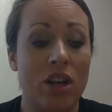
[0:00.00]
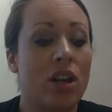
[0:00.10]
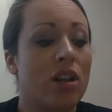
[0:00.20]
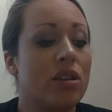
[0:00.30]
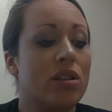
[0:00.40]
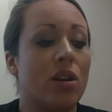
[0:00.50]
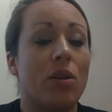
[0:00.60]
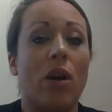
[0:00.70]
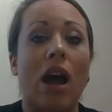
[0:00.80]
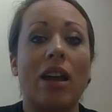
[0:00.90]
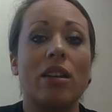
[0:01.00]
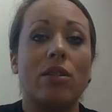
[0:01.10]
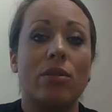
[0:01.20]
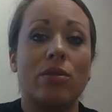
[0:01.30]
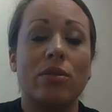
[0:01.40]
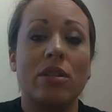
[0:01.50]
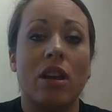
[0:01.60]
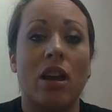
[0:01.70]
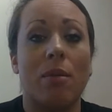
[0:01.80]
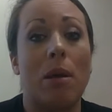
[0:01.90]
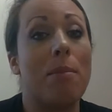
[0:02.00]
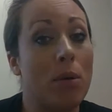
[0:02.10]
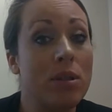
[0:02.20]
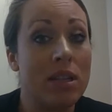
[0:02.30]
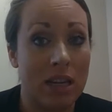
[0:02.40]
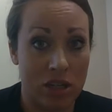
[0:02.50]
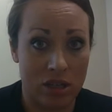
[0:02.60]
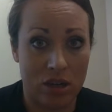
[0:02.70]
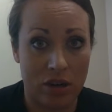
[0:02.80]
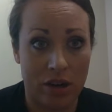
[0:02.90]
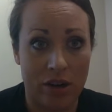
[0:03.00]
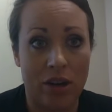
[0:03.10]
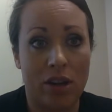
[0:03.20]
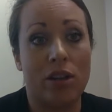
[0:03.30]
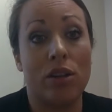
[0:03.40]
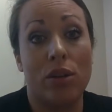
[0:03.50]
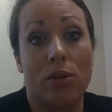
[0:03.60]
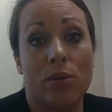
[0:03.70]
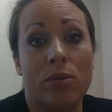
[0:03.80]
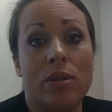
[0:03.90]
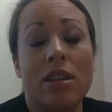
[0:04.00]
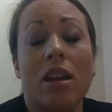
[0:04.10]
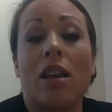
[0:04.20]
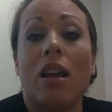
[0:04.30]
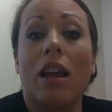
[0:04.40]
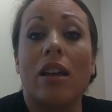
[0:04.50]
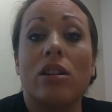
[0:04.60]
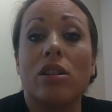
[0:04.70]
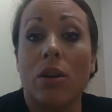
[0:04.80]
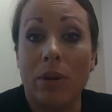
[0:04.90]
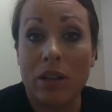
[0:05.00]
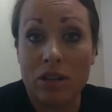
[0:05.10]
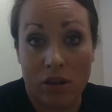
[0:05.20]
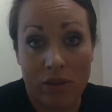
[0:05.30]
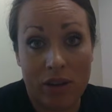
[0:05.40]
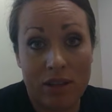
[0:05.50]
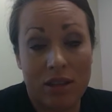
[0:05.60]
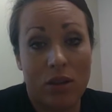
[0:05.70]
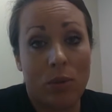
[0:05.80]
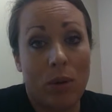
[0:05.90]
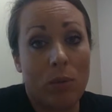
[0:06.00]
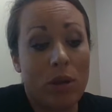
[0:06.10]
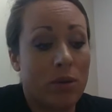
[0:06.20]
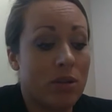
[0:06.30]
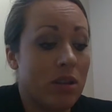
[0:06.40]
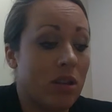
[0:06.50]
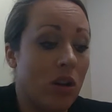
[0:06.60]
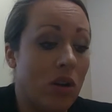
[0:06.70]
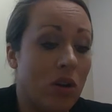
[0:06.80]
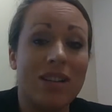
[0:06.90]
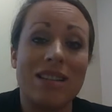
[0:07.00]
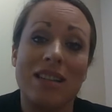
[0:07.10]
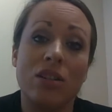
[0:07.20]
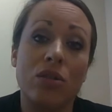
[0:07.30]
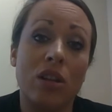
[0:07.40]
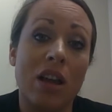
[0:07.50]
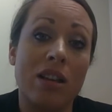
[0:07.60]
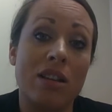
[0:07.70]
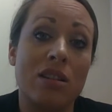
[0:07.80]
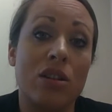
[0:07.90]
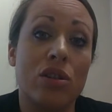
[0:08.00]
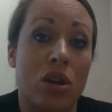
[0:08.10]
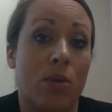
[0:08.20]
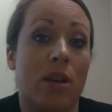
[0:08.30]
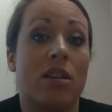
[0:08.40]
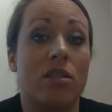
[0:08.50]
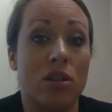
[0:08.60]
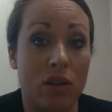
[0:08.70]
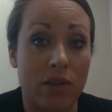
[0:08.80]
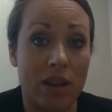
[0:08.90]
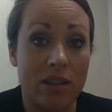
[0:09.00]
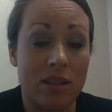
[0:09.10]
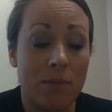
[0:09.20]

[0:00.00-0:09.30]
So I use, and most agents in our area use, a showing service. And the one we use is called Centralized Showing Service.